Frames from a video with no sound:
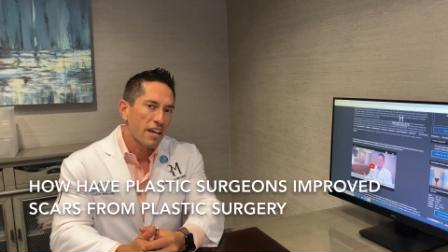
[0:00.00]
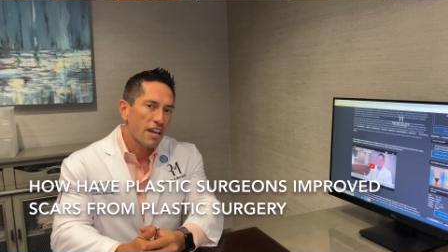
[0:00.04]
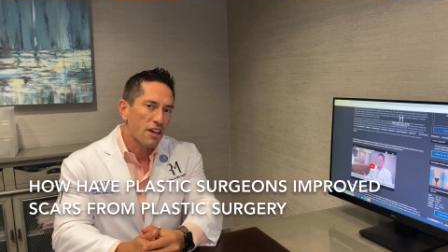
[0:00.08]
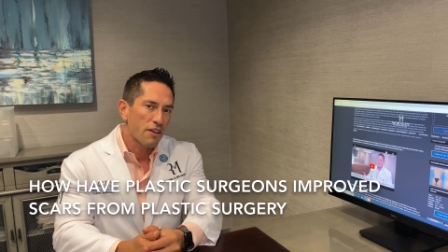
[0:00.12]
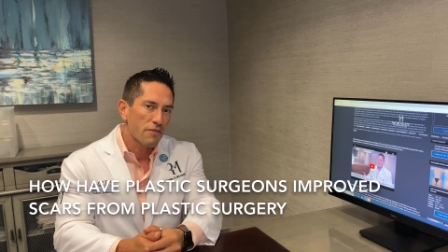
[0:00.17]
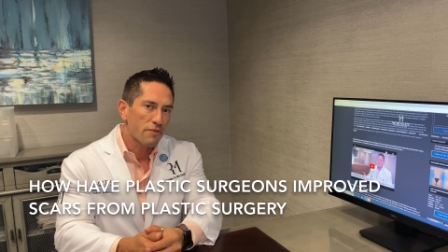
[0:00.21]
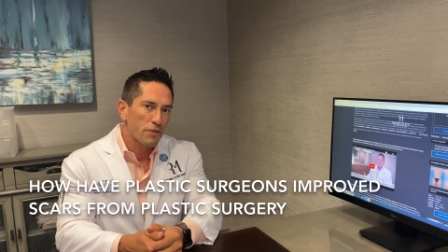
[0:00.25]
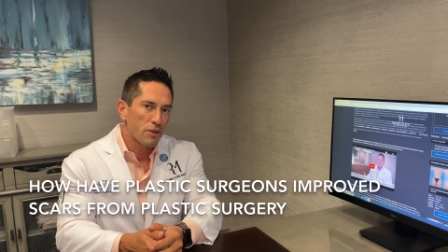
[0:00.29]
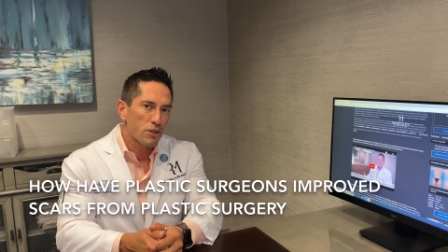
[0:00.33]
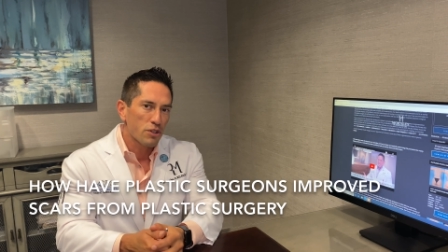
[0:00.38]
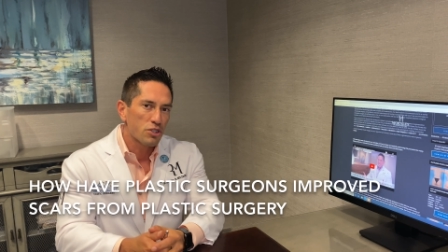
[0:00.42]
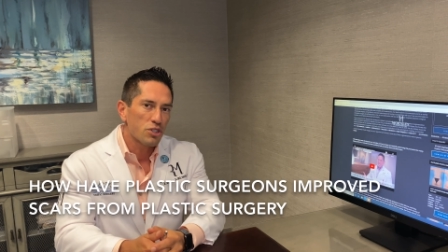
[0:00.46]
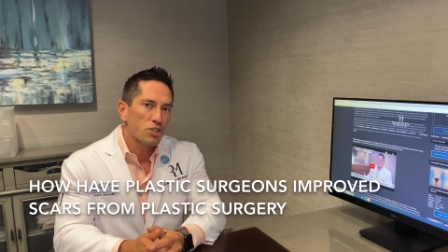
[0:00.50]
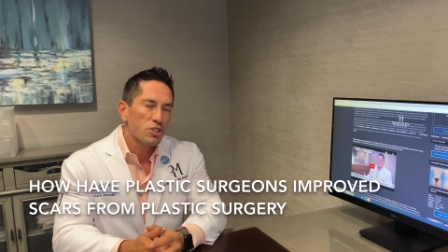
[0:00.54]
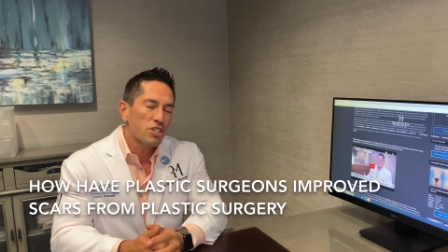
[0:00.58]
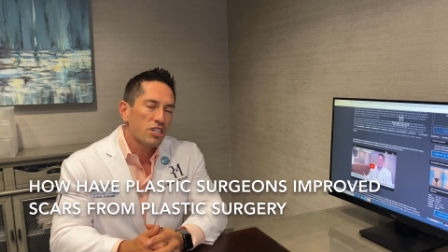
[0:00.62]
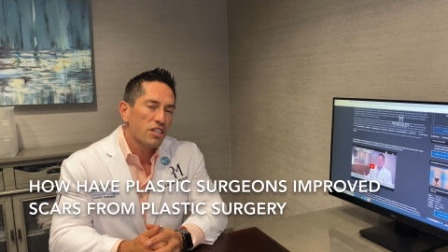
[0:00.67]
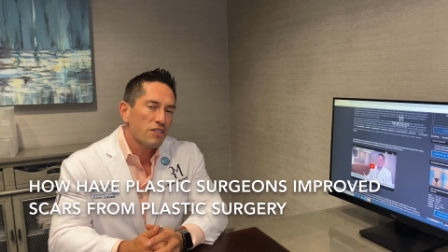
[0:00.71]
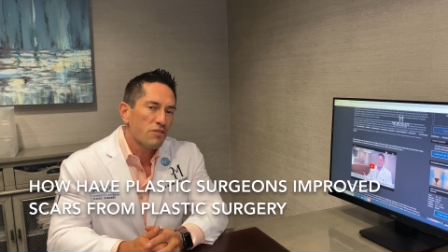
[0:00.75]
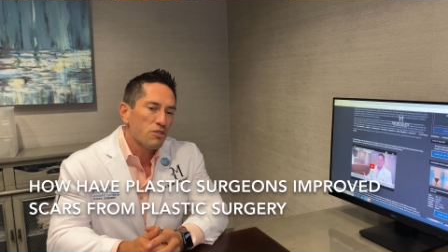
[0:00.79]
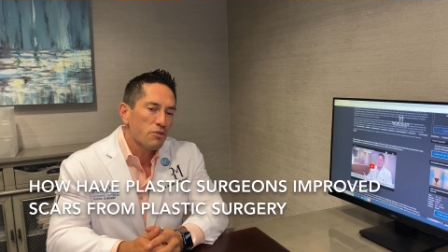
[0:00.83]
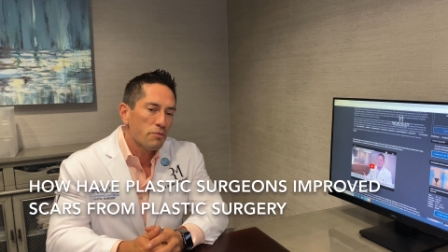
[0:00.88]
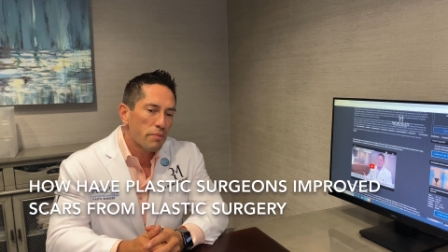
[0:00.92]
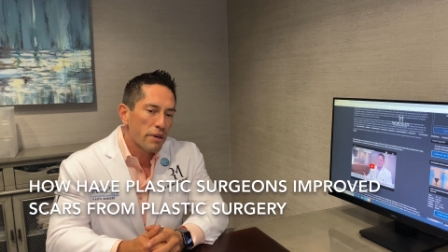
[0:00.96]
effort to
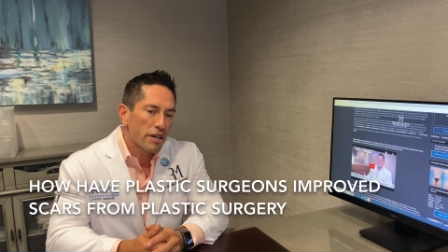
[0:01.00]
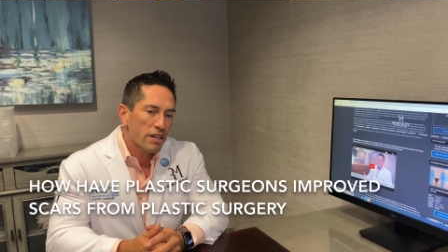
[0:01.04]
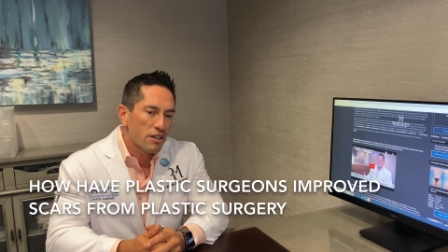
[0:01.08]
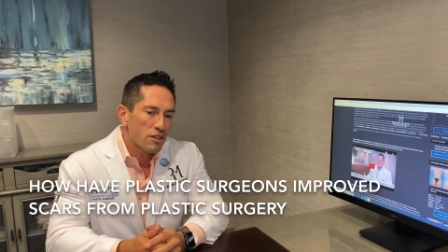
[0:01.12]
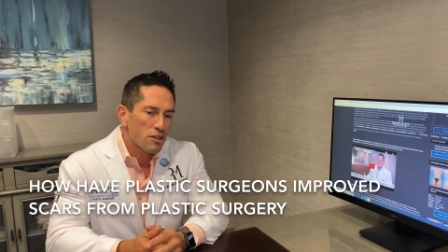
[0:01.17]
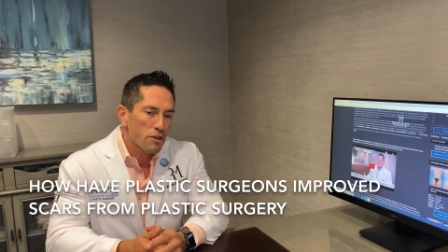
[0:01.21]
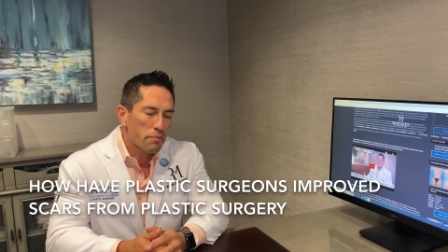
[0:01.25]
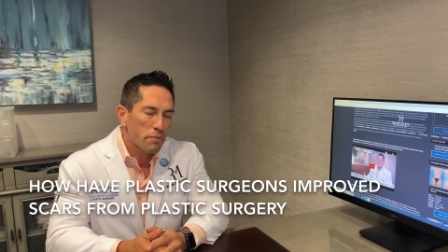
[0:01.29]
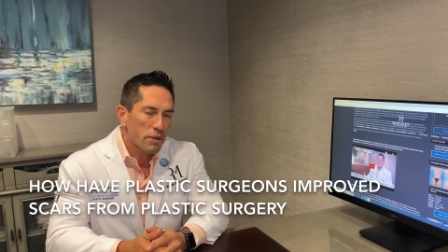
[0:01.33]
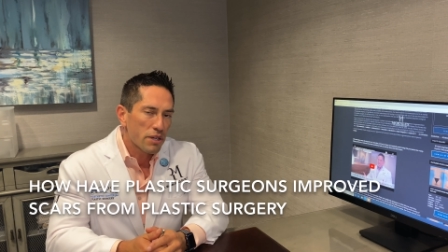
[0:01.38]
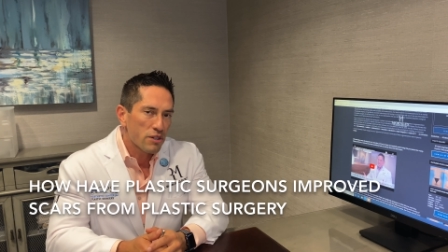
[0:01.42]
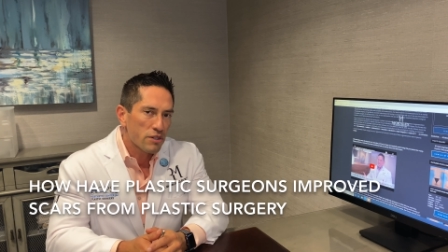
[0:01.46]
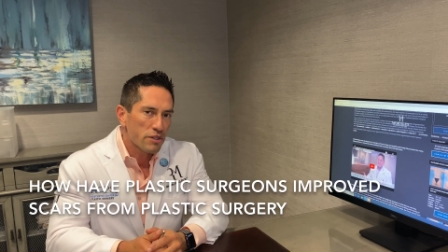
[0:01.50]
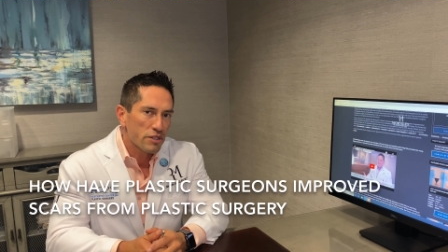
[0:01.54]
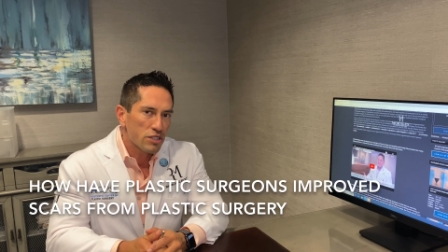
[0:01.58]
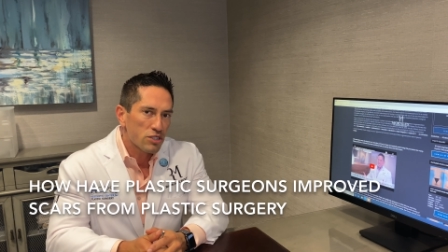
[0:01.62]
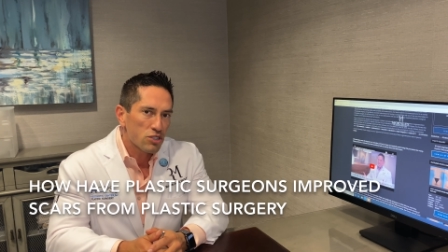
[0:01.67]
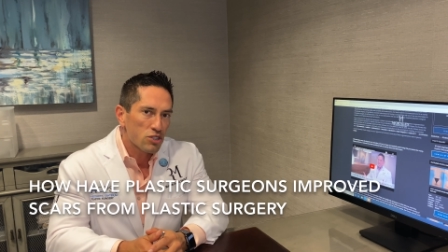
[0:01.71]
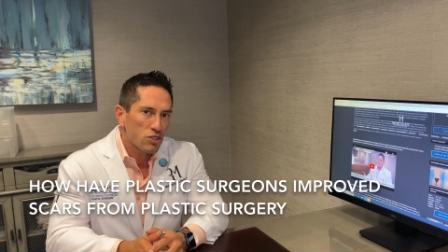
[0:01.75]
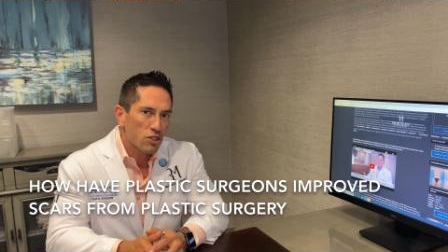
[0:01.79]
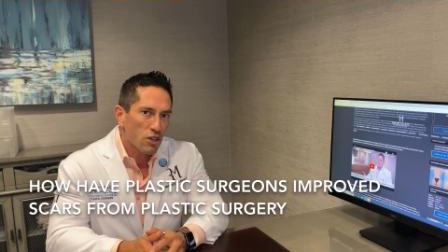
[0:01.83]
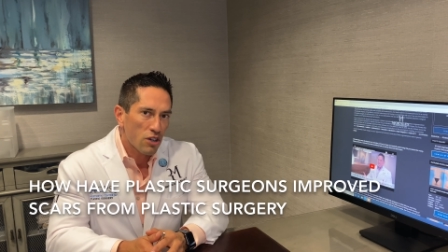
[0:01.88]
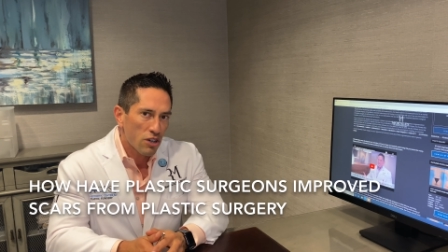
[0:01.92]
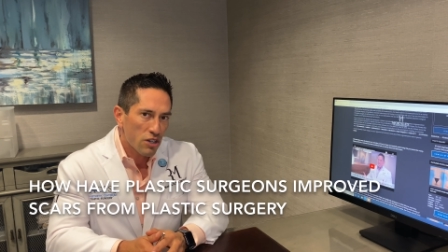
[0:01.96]
give you better appearing
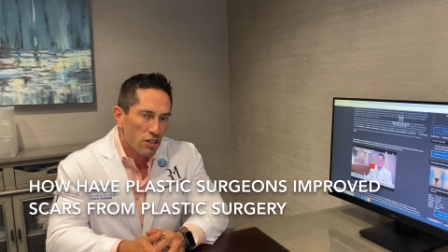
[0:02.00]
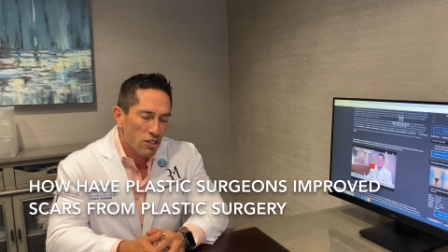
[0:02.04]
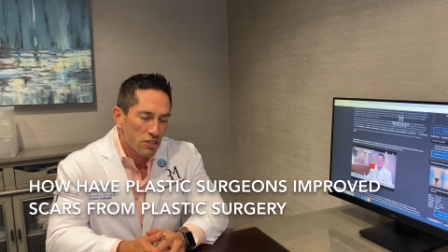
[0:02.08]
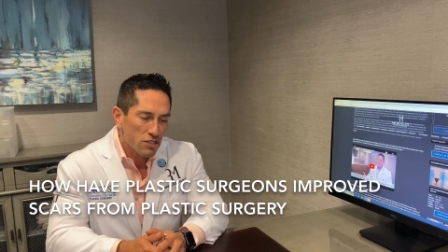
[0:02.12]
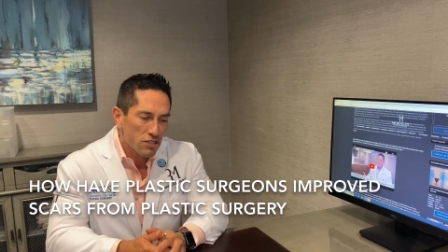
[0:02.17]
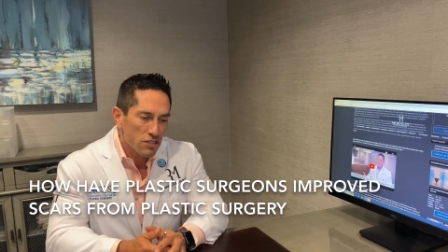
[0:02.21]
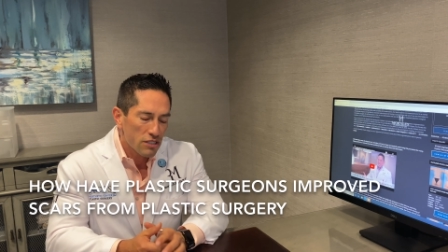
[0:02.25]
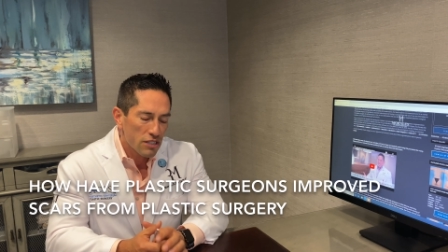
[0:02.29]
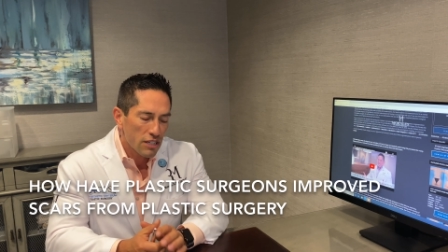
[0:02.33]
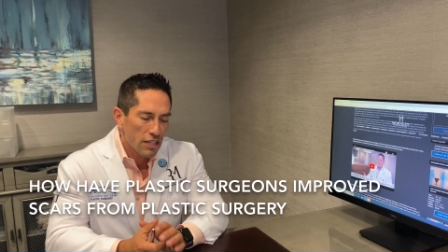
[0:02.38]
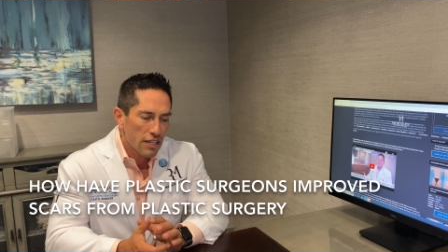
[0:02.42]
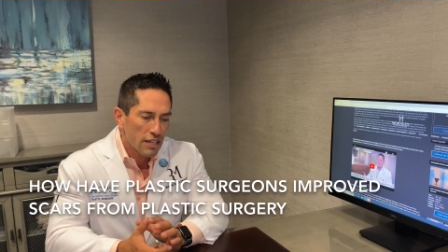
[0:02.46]
scars.